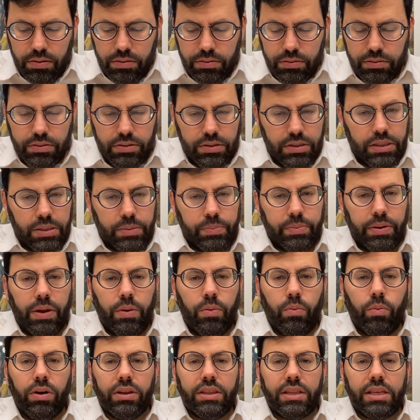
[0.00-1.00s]
Just
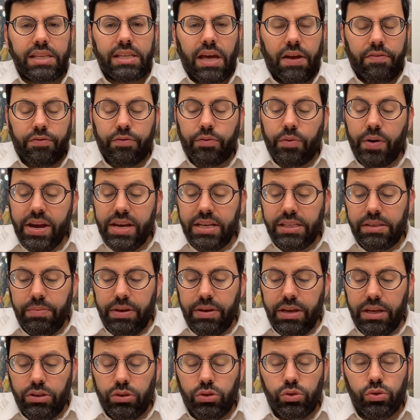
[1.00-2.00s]
explain, what does that phrase
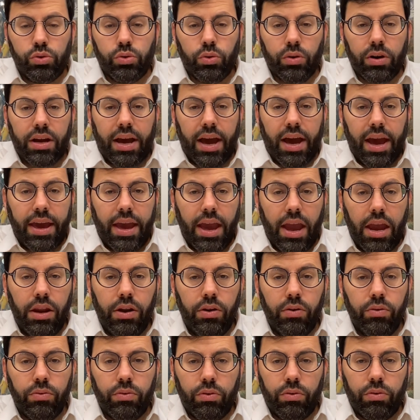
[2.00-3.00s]
mean? Tzur
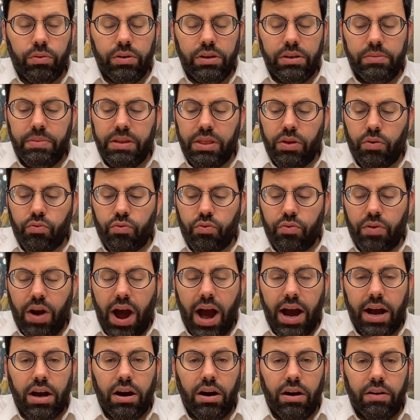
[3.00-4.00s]
chayenu? What does it mean, the
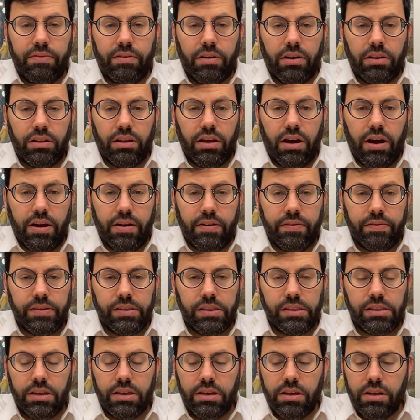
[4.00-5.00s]
rock of our lives?